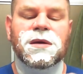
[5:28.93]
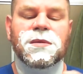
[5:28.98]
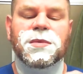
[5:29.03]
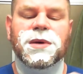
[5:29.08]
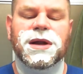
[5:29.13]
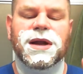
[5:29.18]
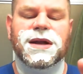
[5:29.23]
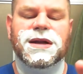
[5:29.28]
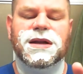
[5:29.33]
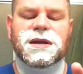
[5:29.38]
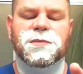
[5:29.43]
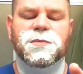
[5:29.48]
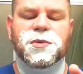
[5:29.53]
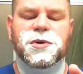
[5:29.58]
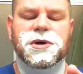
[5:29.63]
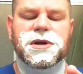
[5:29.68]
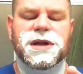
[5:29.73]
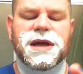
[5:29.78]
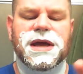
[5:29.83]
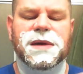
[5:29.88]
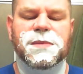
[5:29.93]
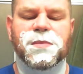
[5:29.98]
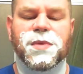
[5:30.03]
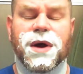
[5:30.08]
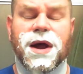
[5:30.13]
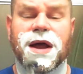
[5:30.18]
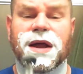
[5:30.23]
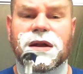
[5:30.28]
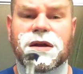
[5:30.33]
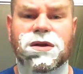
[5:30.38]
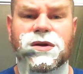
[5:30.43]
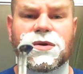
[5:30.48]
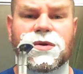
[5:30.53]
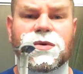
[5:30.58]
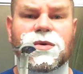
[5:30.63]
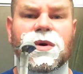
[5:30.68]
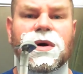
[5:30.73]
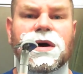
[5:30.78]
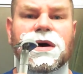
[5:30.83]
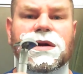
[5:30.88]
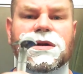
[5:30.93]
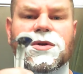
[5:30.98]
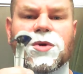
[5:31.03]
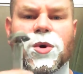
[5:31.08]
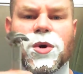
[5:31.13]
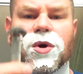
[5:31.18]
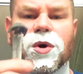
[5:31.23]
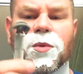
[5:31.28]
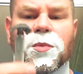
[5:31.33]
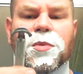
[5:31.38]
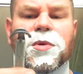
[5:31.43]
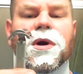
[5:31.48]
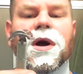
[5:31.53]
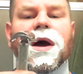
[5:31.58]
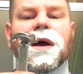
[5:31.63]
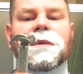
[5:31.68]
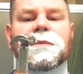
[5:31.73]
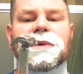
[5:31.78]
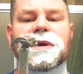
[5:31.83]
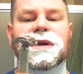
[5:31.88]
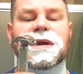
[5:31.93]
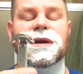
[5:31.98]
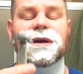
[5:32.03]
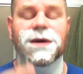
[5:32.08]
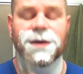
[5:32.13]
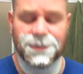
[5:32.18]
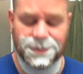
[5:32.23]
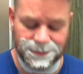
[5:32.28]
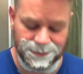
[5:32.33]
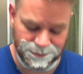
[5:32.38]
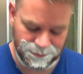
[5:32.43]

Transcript: But I did put a brand new Dorco Prime in here